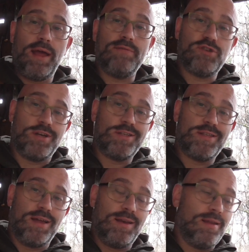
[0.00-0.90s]
I've just
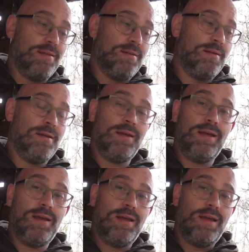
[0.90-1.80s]
done
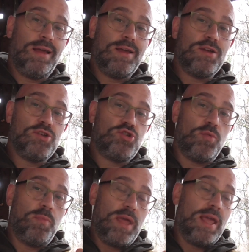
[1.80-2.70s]

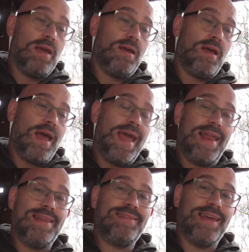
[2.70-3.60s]
should be
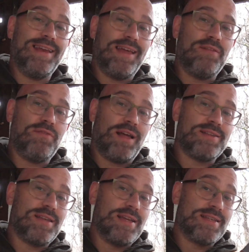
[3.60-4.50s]
anything a knife
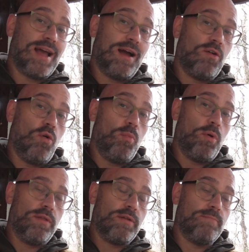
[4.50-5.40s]
that size can't cope
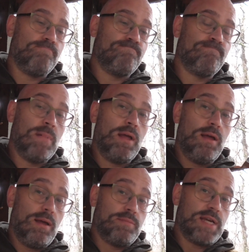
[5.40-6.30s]
with.
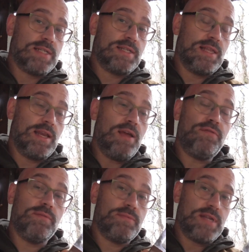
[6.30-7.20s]
Testing the
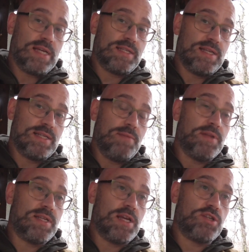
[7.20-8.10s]
knife, testing its
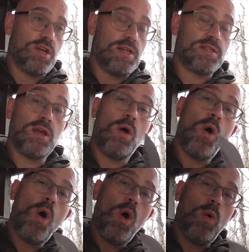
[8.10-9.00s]
limitations,
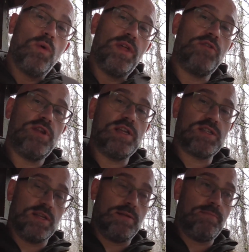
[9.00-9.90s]
within
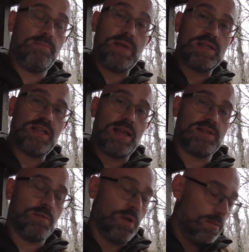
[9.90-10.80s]
reason, being
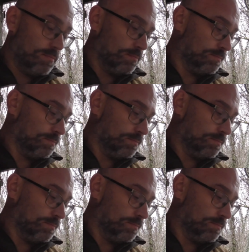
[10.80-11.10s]
sensible.